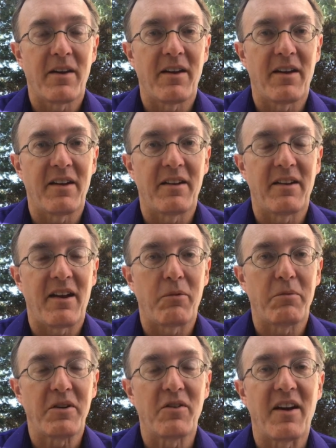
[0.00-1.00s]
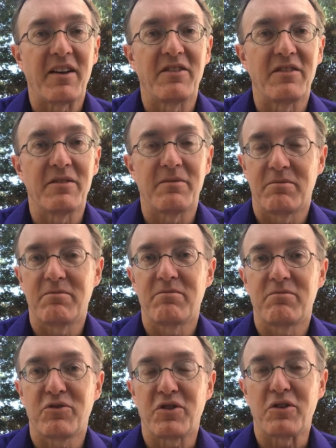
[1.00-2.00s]
and I'll be glad to
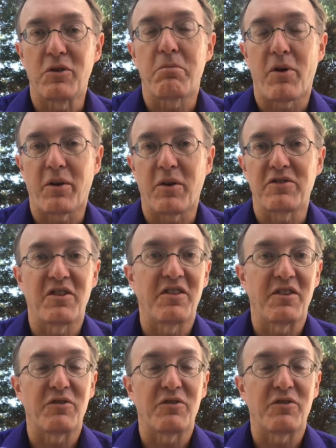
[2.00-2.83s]
see your progress in the